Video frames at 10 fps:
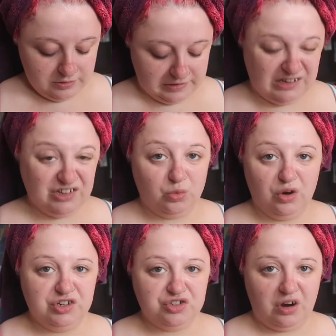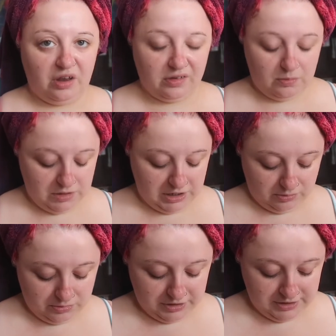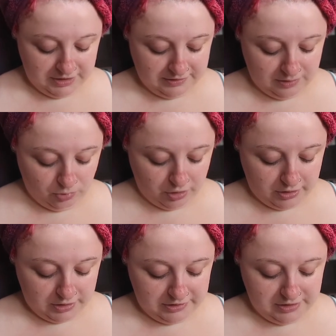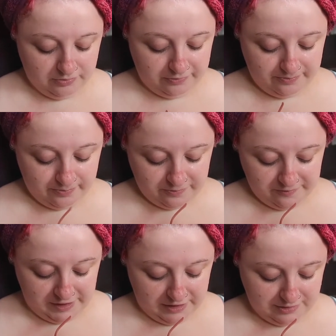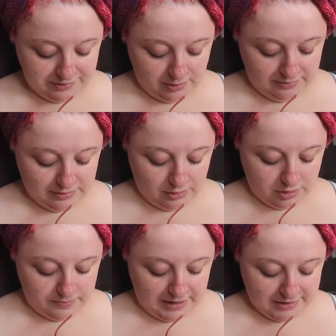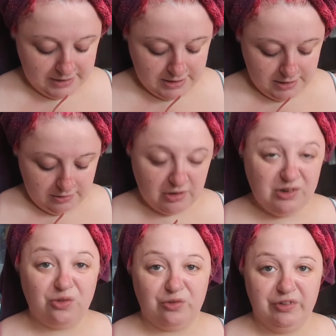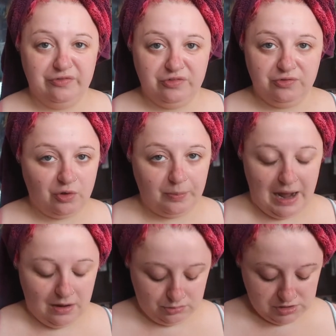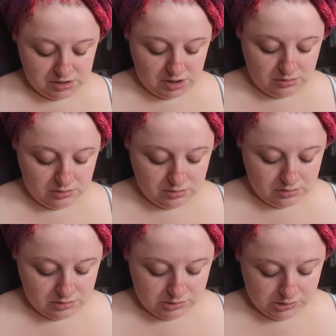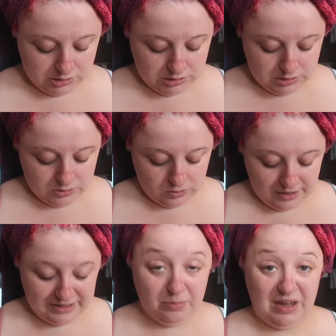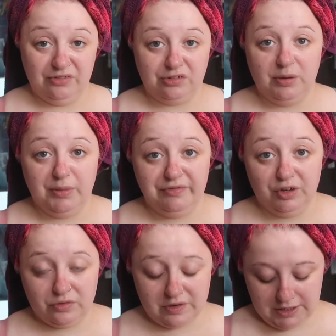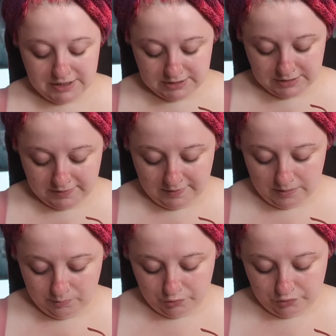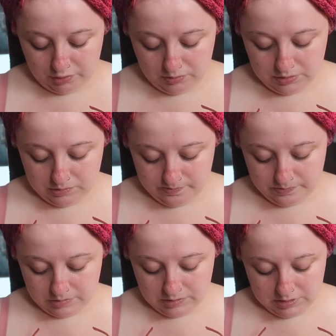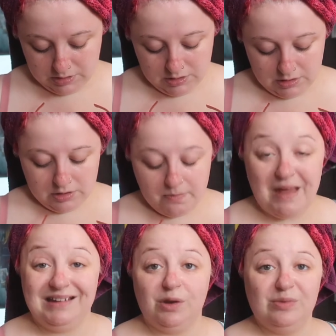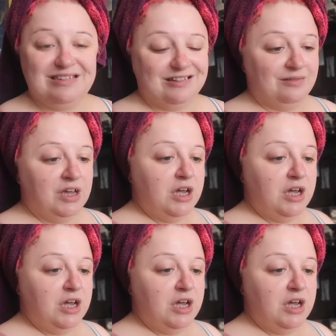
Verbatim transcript: So I just wanted to try something, but it, it didn't work. It didn't fit, so it's got to go back. It was only four fifty, four pounds, so I didn't pay for it. My fiance did. I did tell him not to, but men don't listen.